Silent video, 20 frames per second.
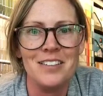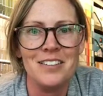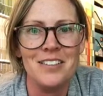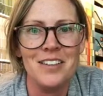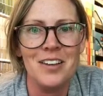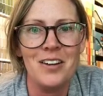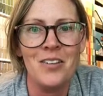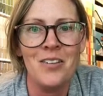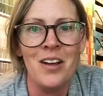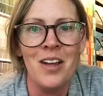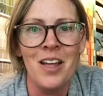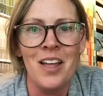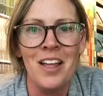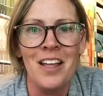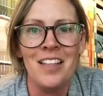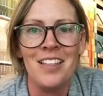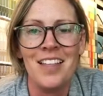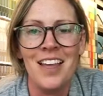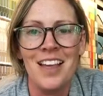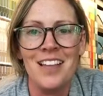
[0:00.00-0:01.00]
So
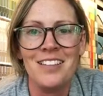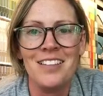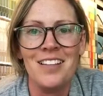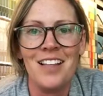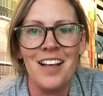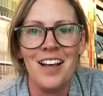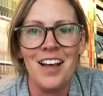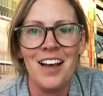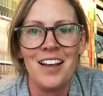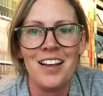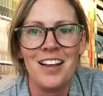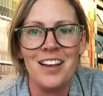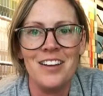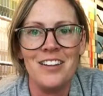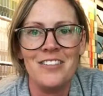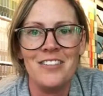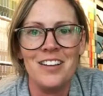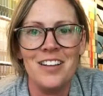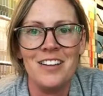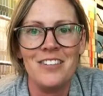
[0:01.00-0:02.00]
thanks a lot,
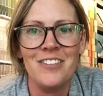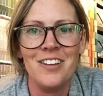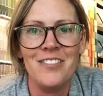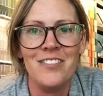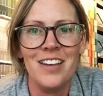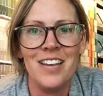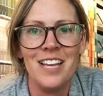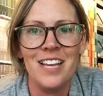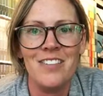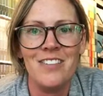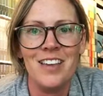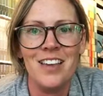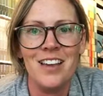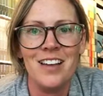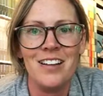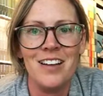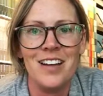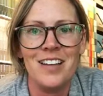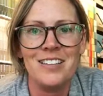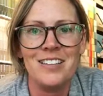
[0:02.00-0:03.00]
COVID, for making me
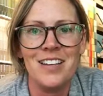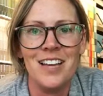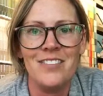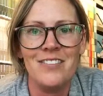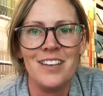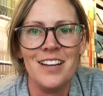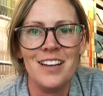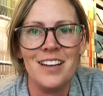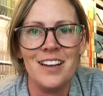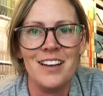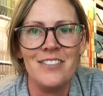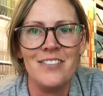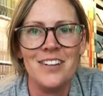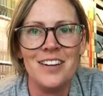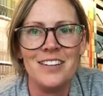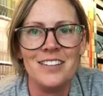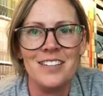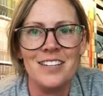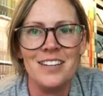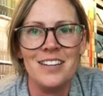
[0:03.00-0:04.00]
go outside my
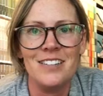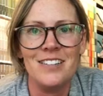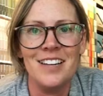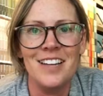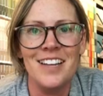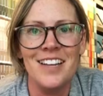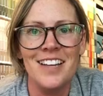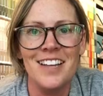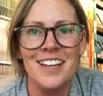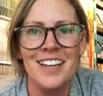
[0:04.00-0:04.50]
comfort zone.